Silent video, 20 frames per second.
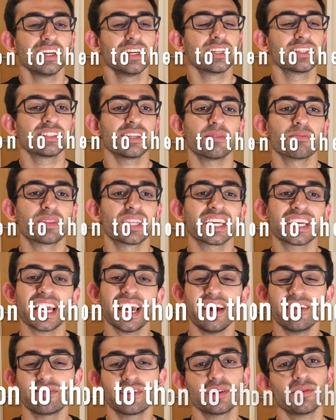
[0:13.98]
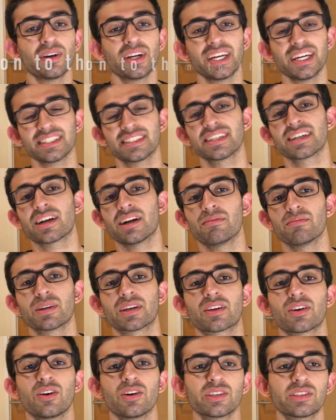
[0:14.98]
Something everyone has to come
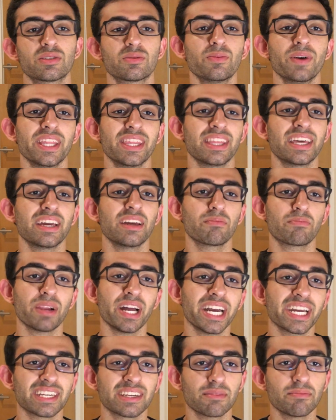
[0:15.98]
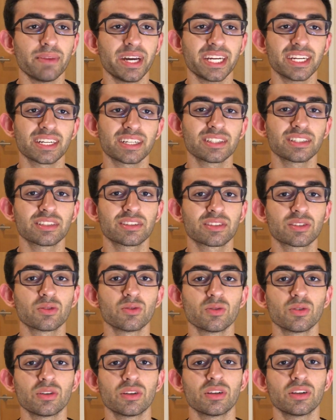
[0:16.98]
across when they're applying to medical
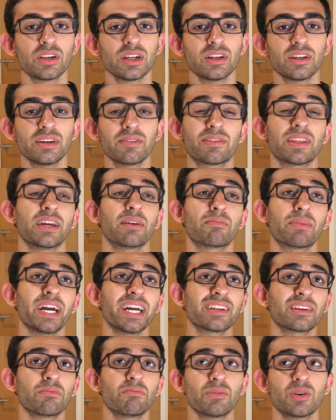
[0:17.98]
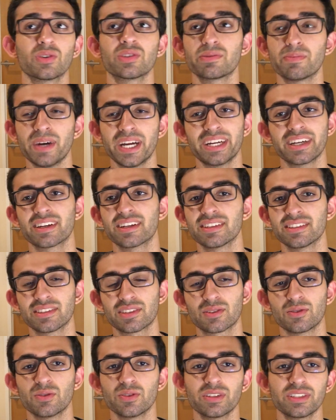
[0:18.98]
school. If they're applying to most medical
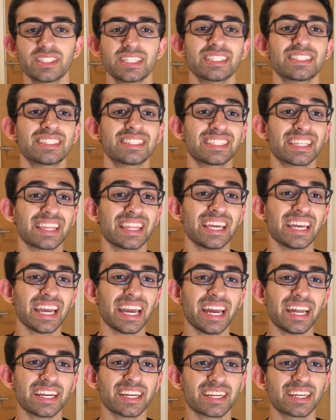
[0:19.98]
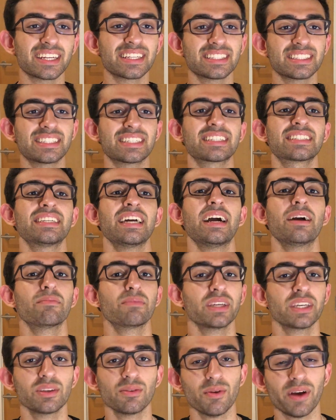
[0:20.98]
schools, it's the entrance exam
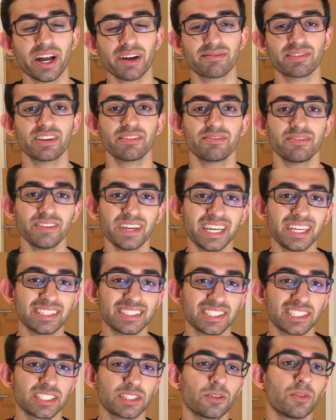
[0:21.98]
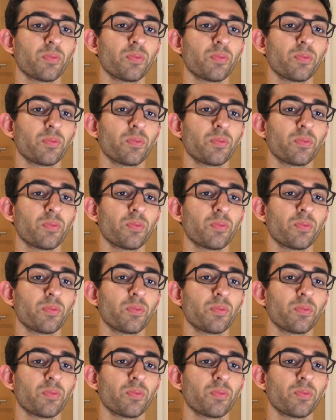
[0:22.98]
that you have to face.